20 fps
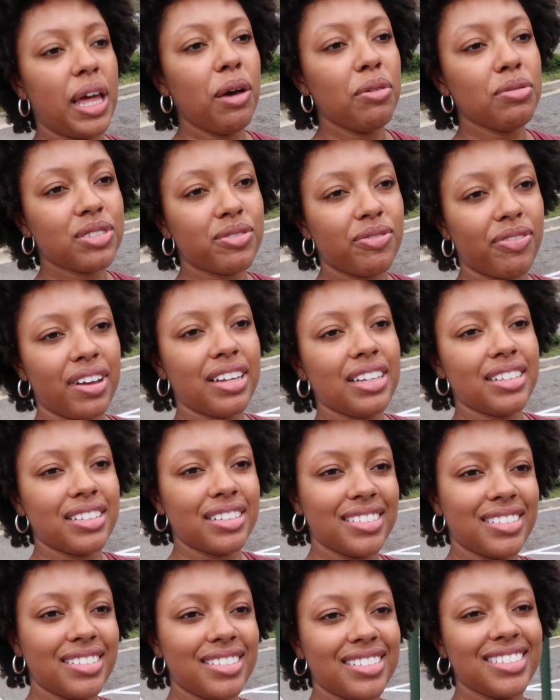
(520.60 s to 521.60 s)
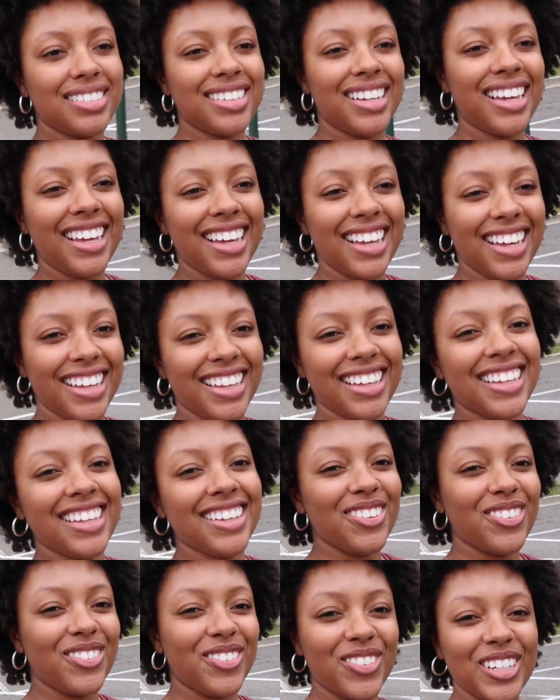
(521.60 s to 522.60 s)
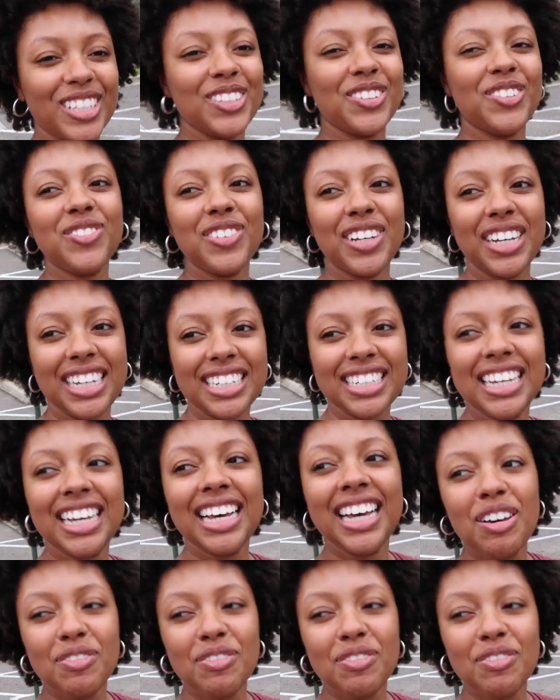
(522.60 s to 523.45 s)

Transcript: That was fun. Really fun.